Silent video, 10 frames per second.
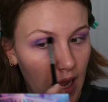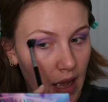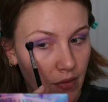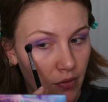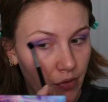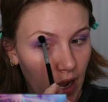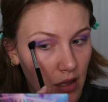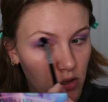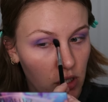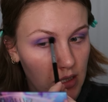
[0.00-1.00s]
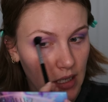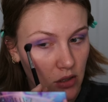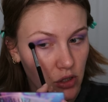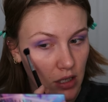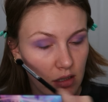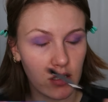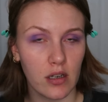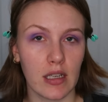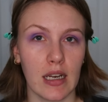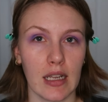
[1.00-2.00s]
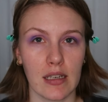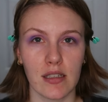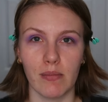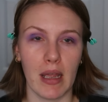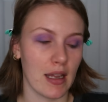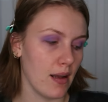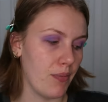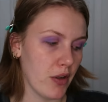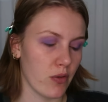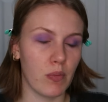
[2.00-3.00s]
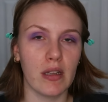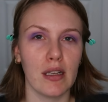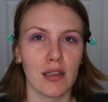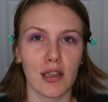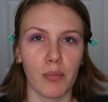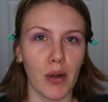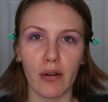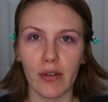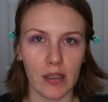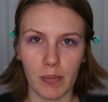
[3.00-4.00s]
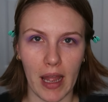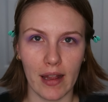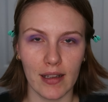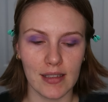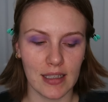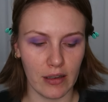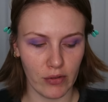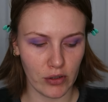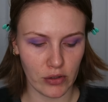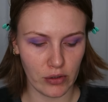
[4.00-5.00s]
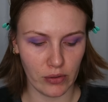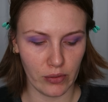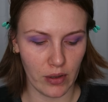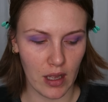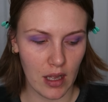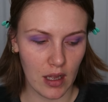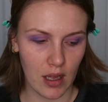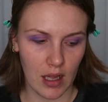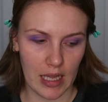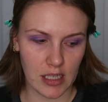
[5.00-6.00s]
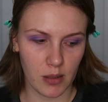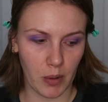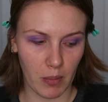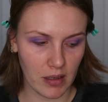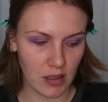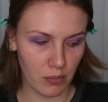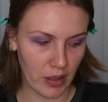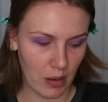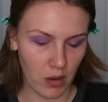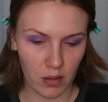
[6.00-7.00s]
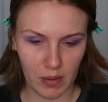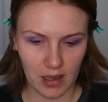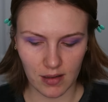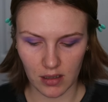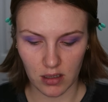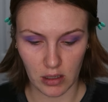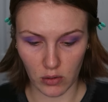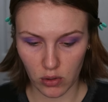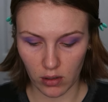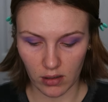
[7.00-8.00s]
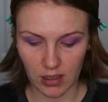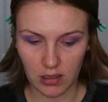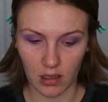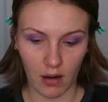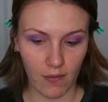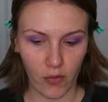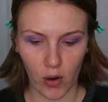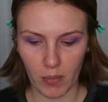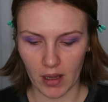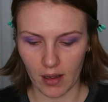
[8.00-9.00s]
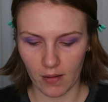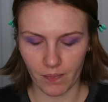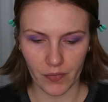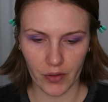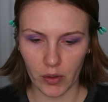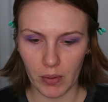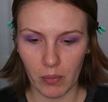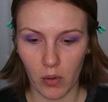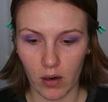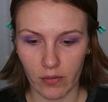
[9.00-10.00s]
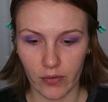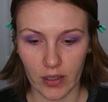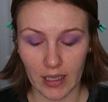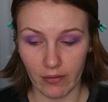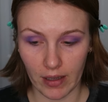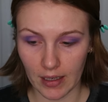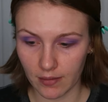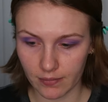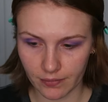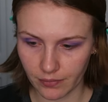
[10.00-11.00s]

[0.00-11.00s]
have a friend, she's like just started getting into makeup. This would be like the perfect palette to give her to experiment and play with, because it's neutrals, it's a good formula, a little bit more forgiving,